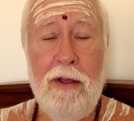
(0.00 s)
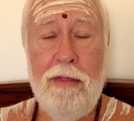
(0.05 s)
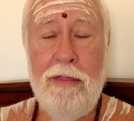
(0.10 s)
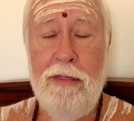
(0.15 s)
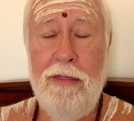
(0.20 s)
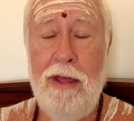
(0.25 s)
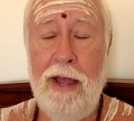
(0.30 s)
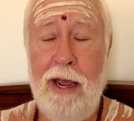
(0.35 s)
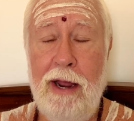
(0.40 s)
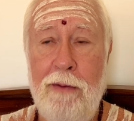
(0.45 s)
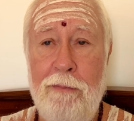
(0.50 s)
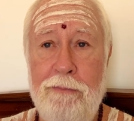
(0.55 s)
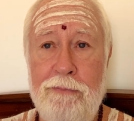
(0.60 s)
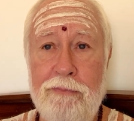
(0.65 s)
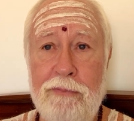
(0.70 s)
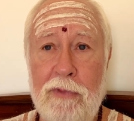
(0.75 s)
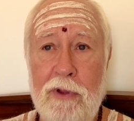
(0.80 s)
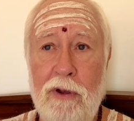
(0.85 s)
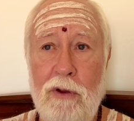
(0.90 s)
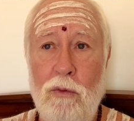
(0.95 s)
that
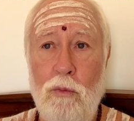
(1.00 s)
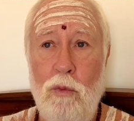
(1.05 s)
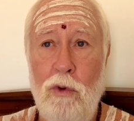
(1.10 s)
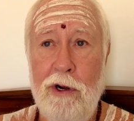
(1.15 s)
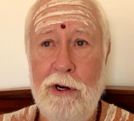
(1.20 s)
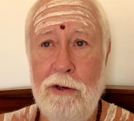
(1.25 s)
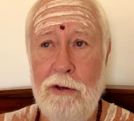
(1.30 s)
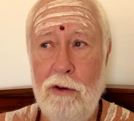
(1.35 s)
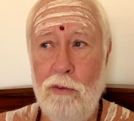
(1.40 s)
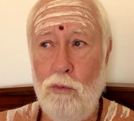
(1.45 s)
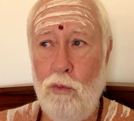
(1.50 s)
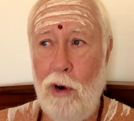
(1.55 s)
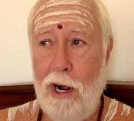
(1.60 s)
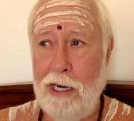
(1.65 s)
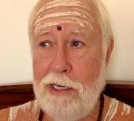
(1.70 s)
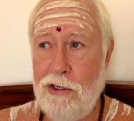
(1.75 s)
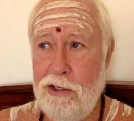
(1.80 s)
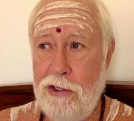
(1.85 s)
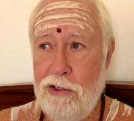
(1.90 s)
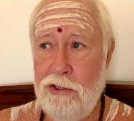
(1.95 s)
one
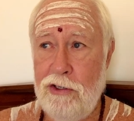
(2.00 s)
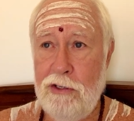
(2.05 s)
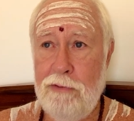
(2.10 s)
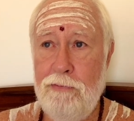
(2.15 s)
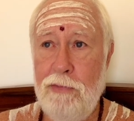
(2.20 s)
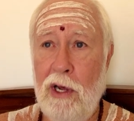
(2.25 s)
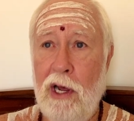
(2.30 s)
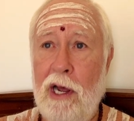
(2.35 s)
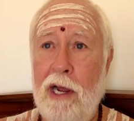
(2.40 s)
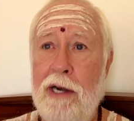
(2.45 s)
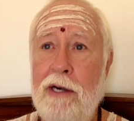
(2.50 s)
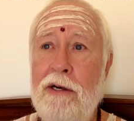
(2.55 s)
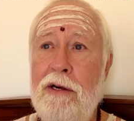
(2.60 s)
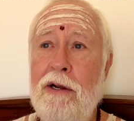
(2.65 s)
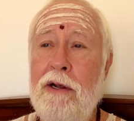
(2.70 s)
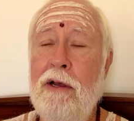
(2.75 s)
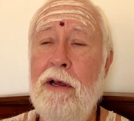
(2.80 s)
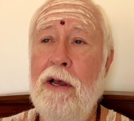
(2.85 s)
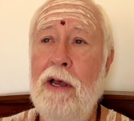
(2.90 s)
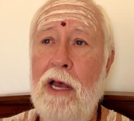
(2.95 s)
watches the
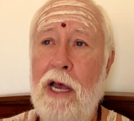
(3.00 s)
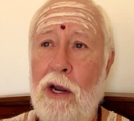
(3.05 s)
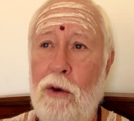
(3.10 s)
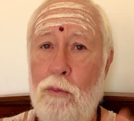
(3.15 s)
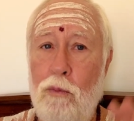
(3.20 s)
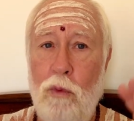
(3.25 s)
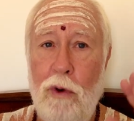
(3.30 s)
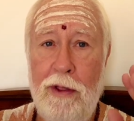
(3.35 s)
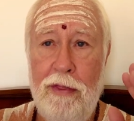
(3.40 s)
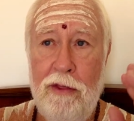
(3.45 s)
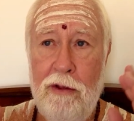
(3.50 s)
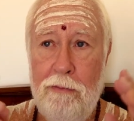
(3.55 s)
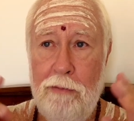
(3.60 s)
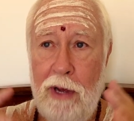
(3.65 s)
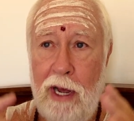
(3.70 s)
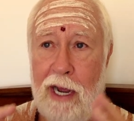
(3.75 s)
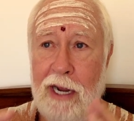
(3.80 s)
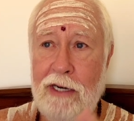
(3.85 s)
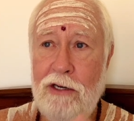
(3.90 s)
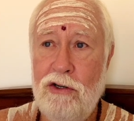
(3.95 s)
mind, and when the
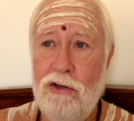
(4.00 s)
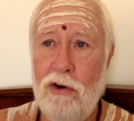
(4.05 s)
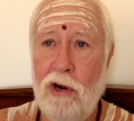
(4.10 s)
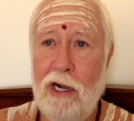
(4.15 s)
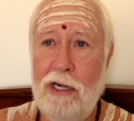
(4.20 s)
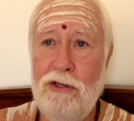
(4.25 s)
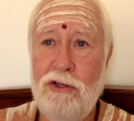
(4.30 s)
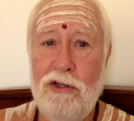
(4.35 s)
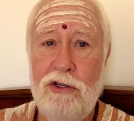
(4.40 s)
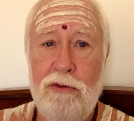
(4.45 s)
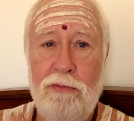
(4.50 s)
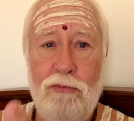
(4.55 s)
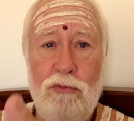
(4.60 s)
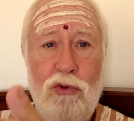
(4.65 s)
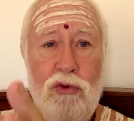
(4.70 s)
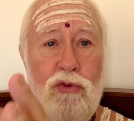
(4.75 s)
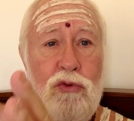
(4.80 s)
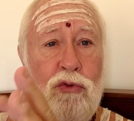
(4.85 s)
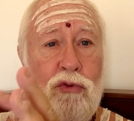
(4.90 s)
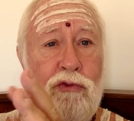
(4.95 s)
mind tries to
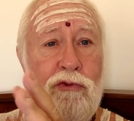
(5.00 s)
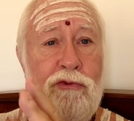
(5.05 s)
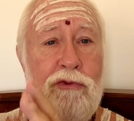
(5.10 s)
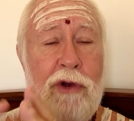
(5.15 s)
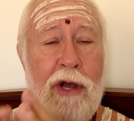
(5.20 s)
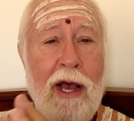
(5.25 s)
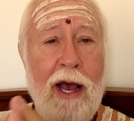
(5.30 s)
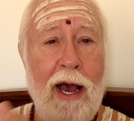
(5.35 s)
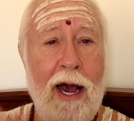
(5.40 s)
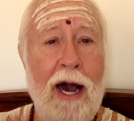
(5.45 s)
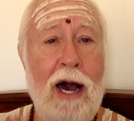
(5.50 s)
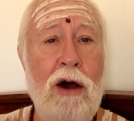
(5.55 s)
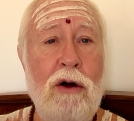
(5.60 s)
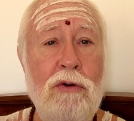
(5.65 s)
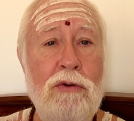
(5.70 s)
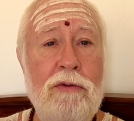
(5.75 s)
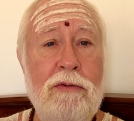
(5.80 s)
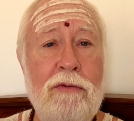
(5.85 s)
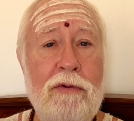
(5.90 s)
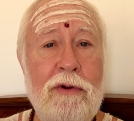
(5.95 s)
move
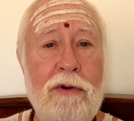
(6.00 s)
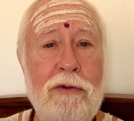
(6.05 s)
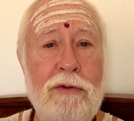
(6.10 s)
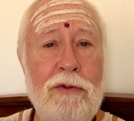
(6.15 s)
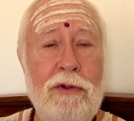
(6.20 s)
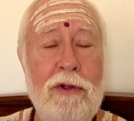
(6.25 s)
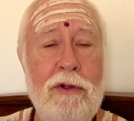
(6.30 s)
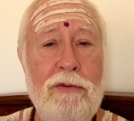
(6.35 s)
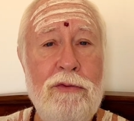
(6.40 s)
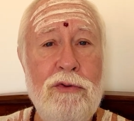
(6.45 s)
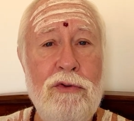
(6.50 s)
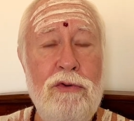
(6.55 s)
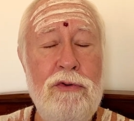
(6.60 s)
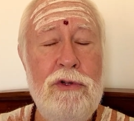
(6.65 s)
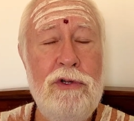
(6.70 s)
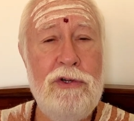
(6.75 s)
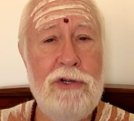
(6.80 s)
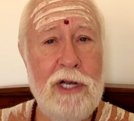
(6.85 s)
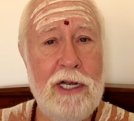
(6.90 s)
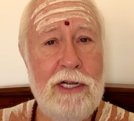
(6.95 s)
out through
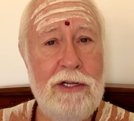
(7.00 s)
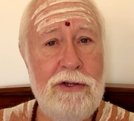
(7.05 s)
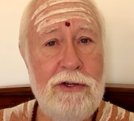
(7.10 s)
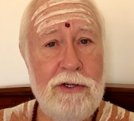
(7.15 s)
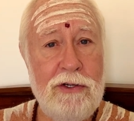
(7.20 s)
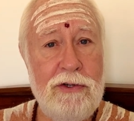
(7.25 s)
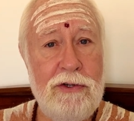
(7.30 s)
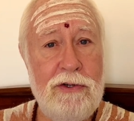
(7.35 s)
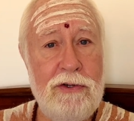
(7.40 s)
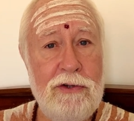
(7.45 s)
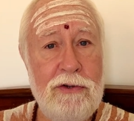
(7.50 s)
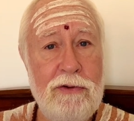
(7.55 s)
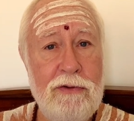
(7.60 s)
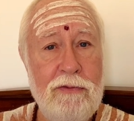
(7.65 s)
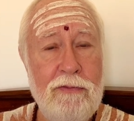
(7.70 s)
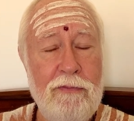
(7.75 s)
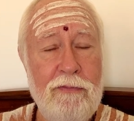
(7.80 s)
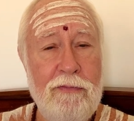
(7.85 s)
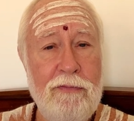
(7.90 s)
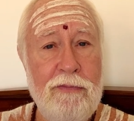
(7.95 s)
the senses,
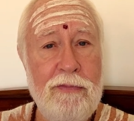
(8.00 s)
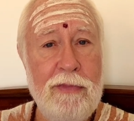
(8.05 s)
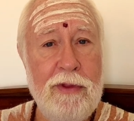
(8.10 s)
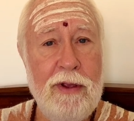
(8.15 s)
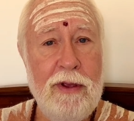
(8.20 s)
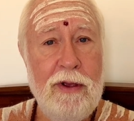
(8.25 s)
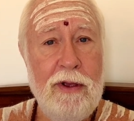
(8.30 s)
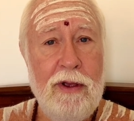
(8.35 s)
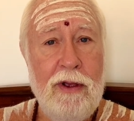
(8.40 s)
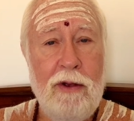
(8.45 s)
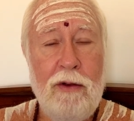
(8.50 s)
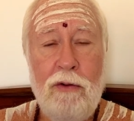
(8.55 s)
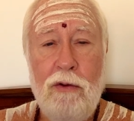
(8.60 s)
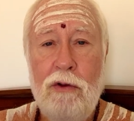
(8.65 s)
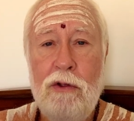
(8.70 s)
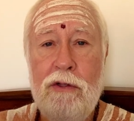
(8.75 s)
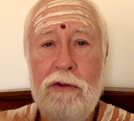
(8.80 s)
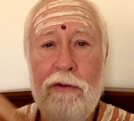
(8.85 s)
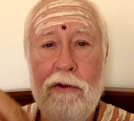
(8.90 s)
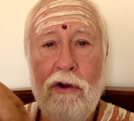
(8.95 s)

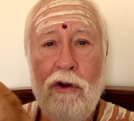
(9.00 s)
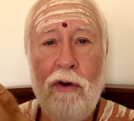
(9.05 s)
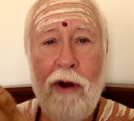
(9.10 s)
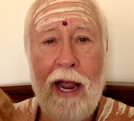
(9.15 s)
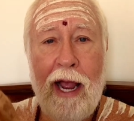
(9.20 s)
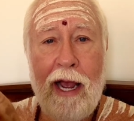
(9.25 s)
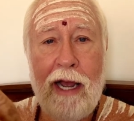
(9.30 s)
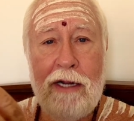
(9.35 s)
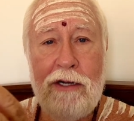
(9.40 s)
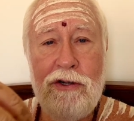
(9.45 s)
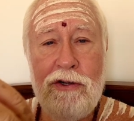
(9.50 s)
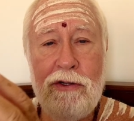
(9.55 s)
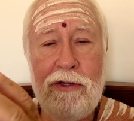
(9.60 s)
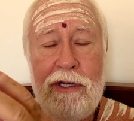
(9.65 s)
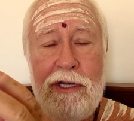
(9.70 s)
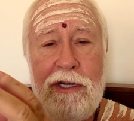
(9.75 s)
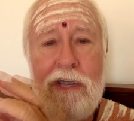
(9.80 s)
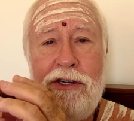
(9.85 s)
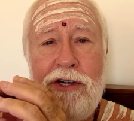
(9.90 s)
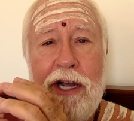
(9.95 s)

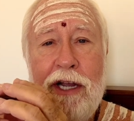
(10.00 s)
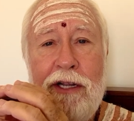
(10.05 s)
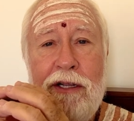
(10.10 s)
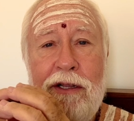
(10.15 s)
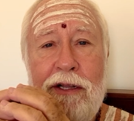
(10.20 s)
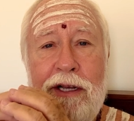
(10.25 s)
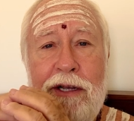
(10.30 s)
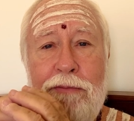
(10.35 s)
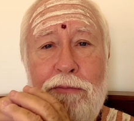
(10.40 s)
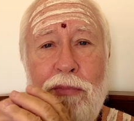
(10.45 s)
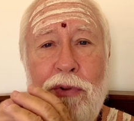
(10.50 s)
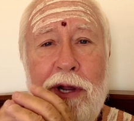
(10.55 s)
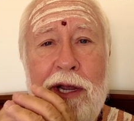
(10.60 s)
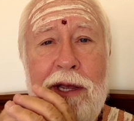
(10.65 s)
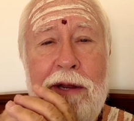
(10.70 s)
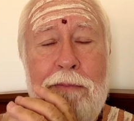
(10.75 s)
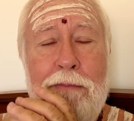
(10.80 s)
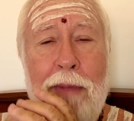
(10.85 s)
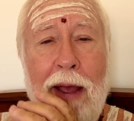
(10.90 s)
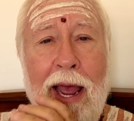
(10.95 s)
gradually, gently bring
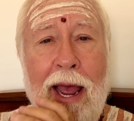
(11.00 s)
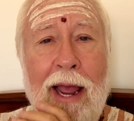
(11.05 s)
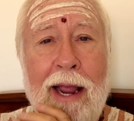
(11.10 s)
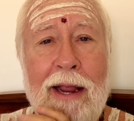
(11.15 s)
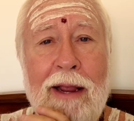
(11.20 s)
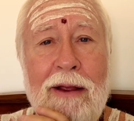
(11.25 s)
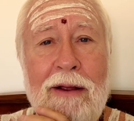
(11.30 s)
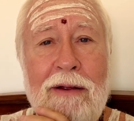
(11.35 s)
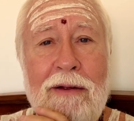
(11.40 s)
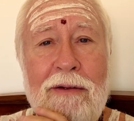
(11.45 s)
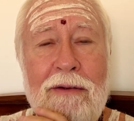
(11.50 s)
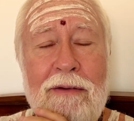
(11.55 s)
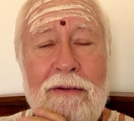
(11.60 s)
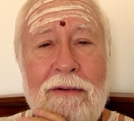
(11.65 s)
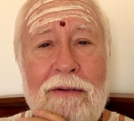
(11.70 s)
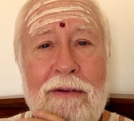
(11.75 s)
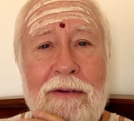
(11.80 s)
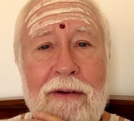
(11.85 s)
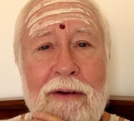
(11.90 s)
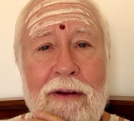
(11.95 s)
it back
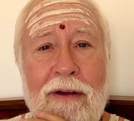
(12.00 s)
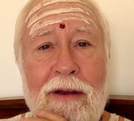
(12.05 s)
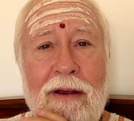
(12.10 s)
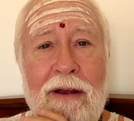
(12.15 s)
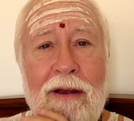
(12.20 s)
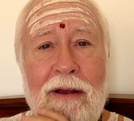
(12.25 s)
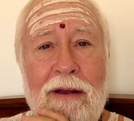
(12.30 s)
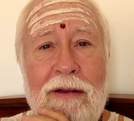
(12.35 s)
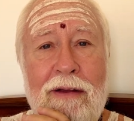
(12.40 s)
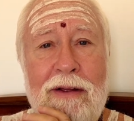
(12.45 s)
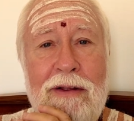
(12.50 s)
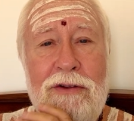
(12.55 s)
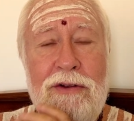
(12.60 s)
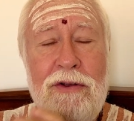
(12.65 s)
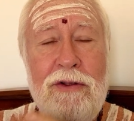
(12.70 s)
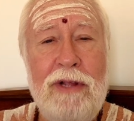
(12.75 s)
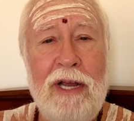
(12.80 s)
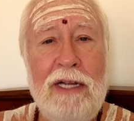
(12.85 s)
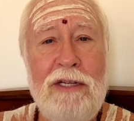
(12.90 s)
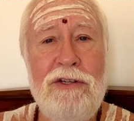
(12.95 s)

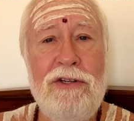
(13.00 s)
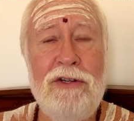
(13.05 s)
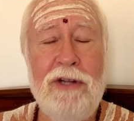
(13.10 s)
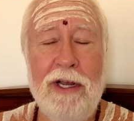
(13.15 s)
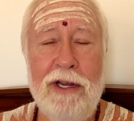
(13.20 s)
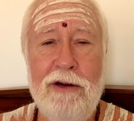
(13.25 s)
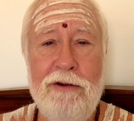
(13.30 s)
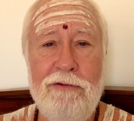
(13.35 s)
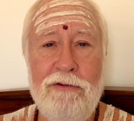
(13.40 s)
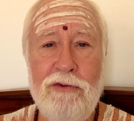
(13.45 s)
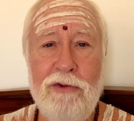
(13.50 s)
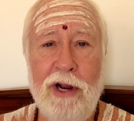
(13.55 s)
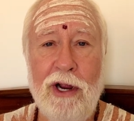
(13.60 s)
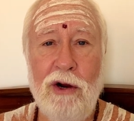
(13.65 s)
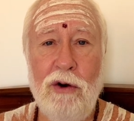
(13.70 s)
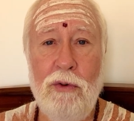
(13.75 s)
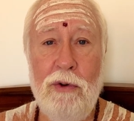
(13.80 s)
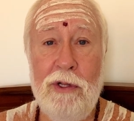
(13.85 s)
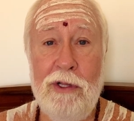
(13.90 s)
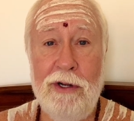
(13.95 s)
into that state of
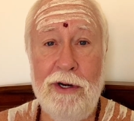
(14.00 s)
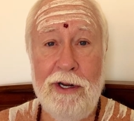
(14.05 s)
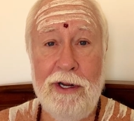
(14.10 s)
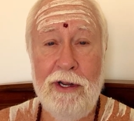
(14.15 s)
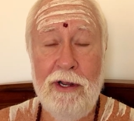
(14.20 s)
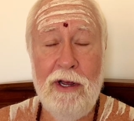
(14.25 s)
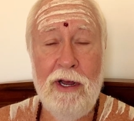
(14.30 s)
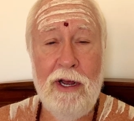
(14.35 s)
tranquility,